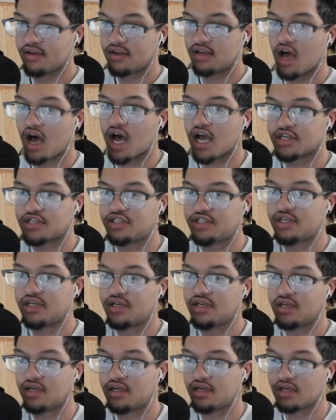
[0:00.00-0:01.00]
Gosh,
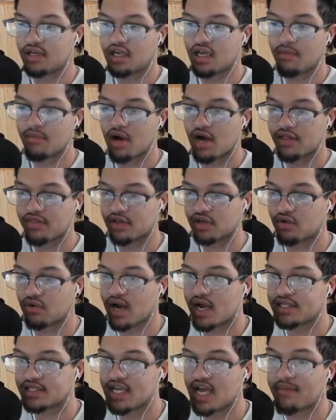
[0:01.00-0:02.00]
come on, the
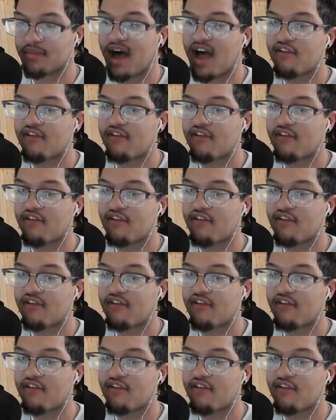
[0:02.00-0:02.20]
grind time.